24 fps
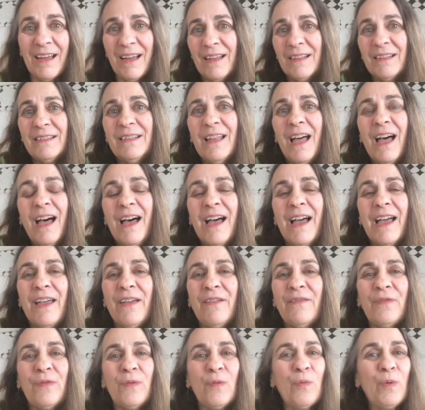
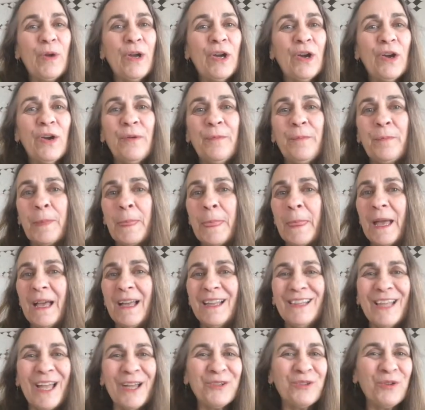alive. We're
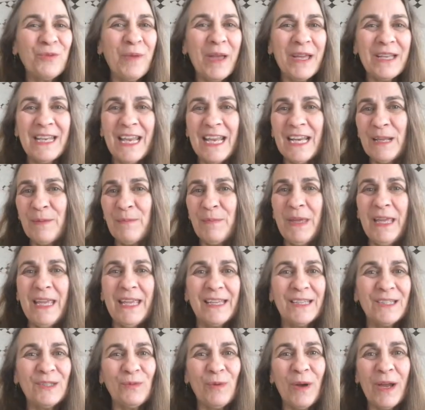electromagnetic
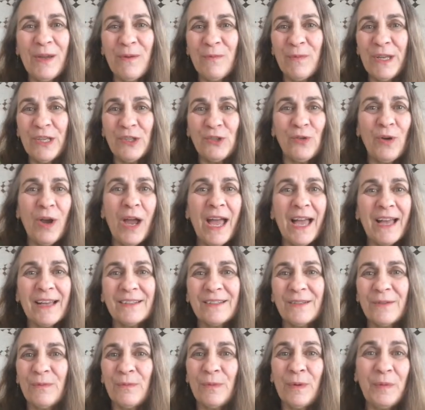beings, right? We
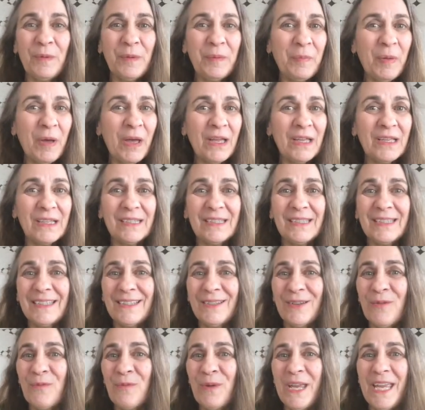attract, we repulse,
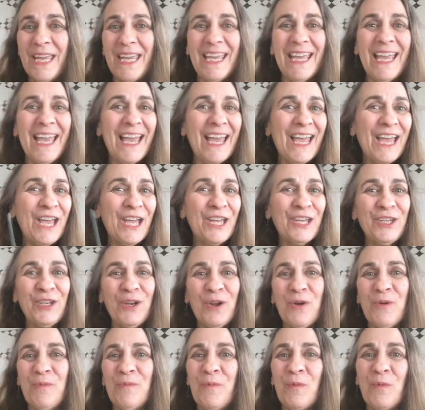we, you
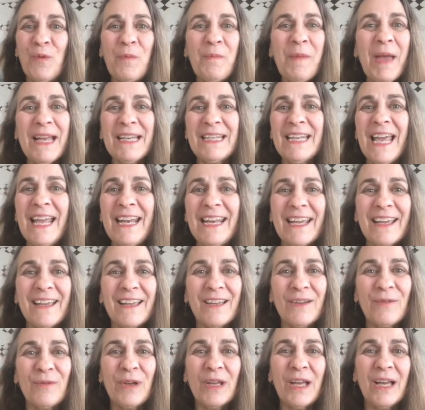know, we're magnetic,
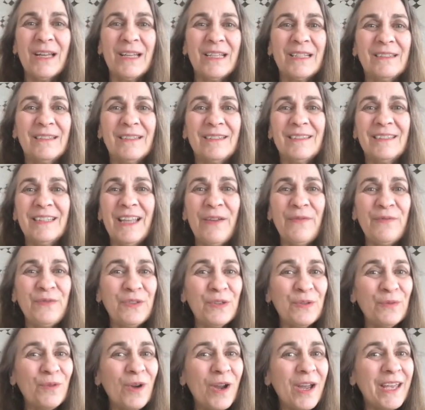uh, left
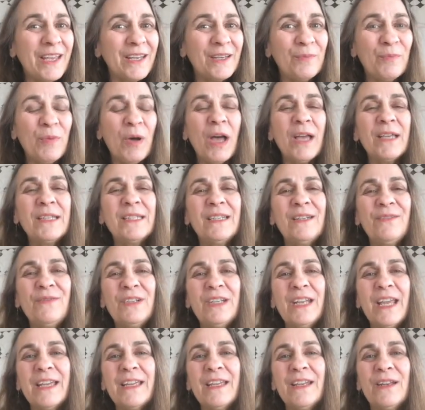and right, positive
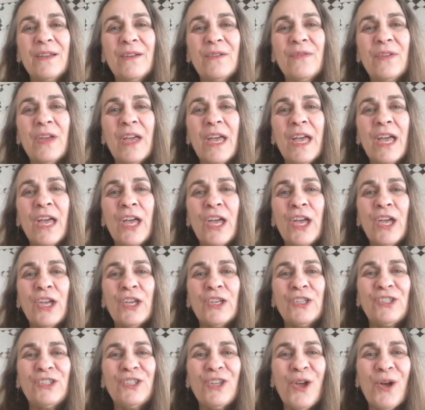and negative.
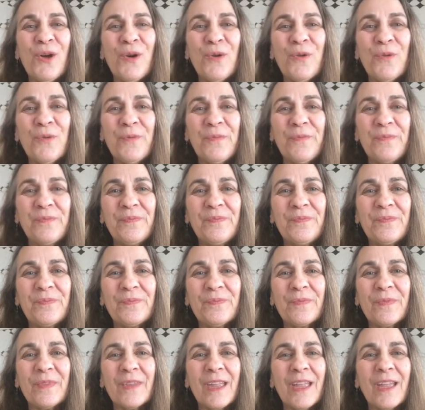So,
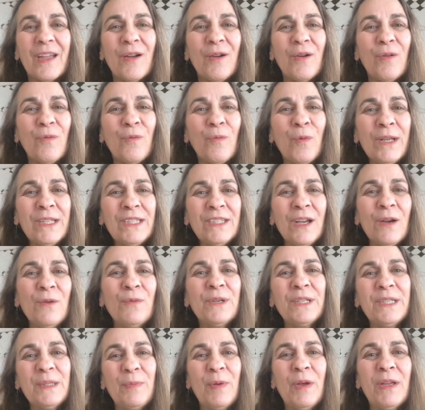what's our
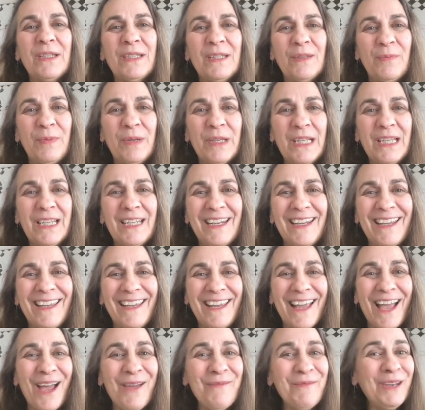
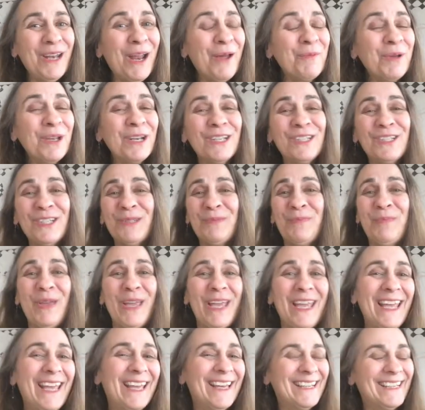responsibility? I mean, I'm going to just
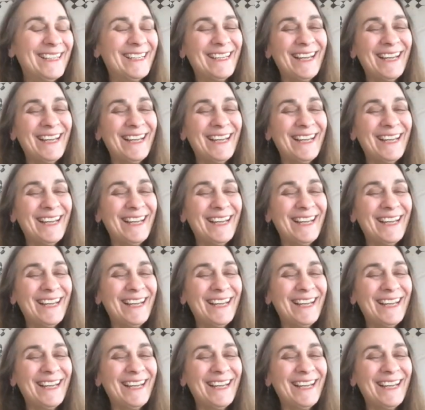be